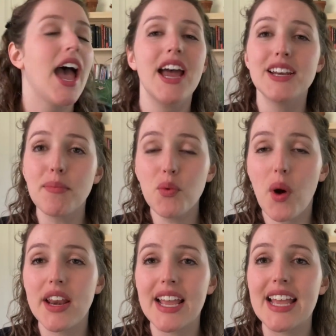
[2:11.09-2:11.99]
Number
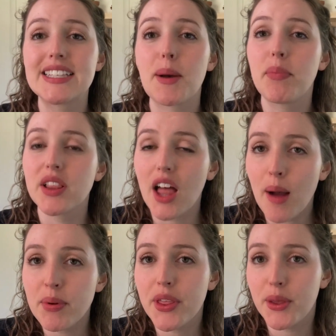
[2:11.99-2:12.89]
1 is
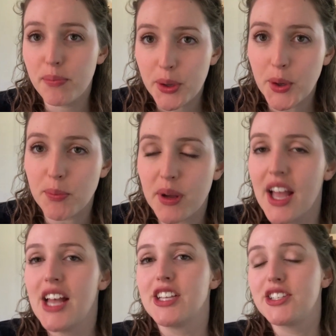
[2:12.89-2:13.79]
plop the poop.
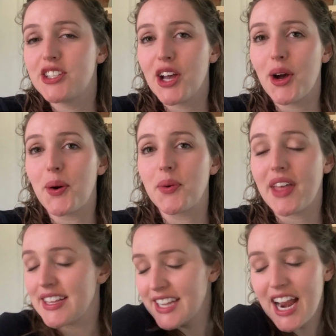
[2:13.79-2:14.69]
So
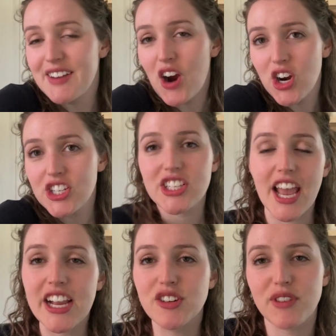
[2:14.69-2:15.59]
that's kind of our
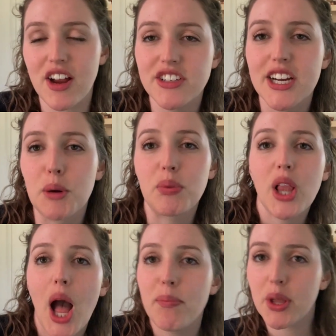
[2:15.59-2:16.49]
saying around here,
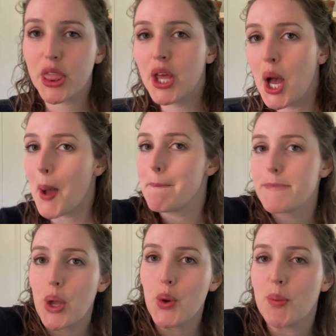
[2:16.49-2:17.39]
plop the
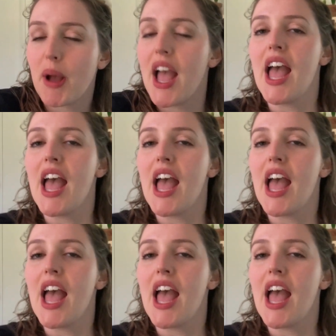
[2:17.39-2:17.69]
poop.